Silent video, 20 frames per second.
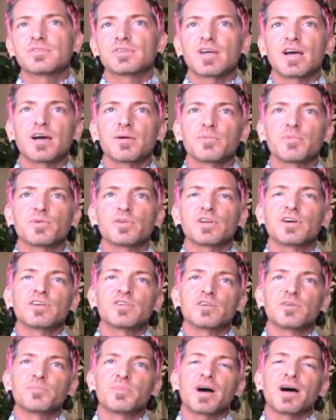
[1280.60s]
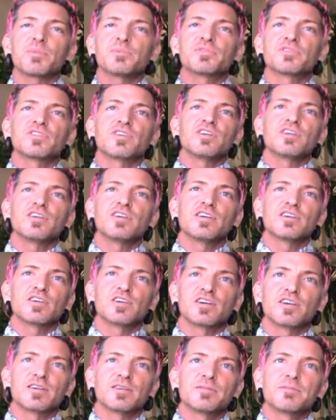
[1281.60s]
top 100 pop song
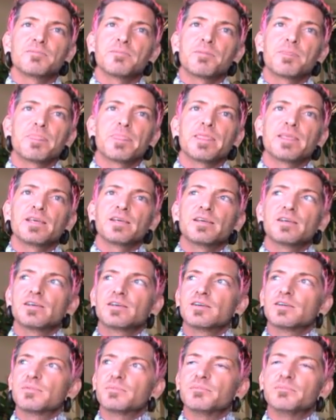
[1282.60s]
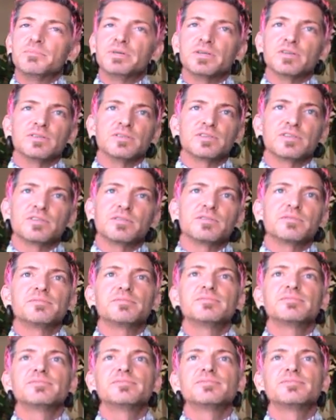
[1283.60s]
or build a
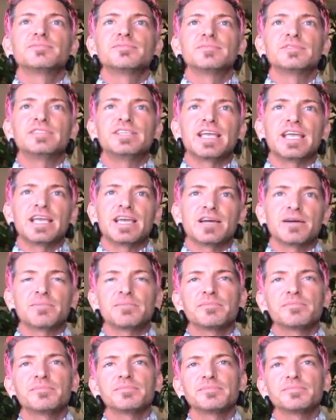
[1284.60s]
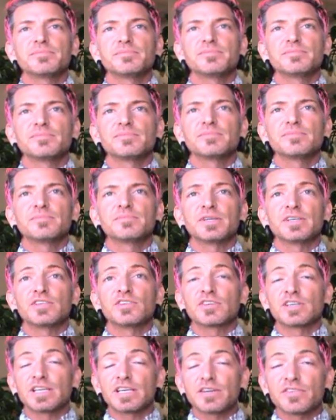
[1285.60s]
dam, but
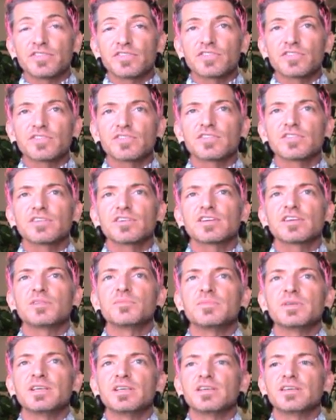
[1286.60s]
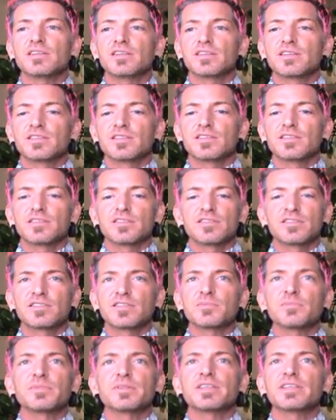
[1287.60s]
your gifts can be
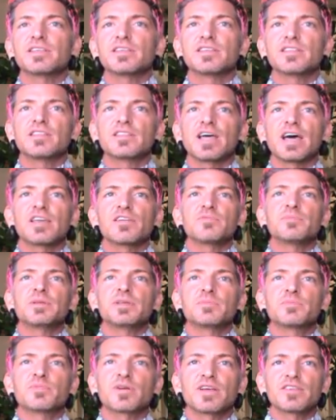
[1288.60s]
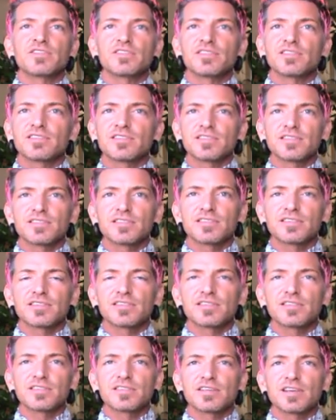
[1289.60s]
simply that of being present
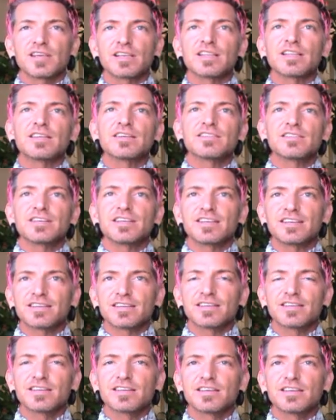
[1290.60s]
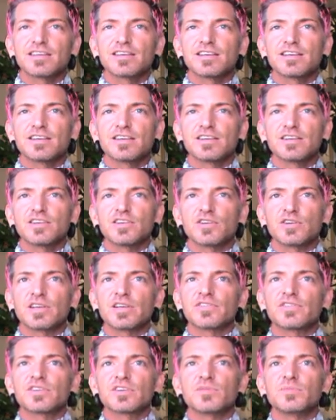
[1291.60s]
and listening. Your
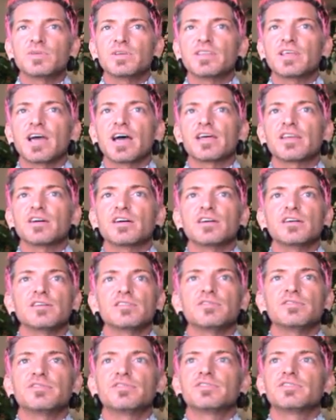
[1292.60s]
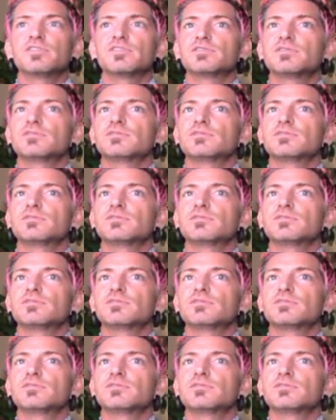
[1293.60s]
gift can be that of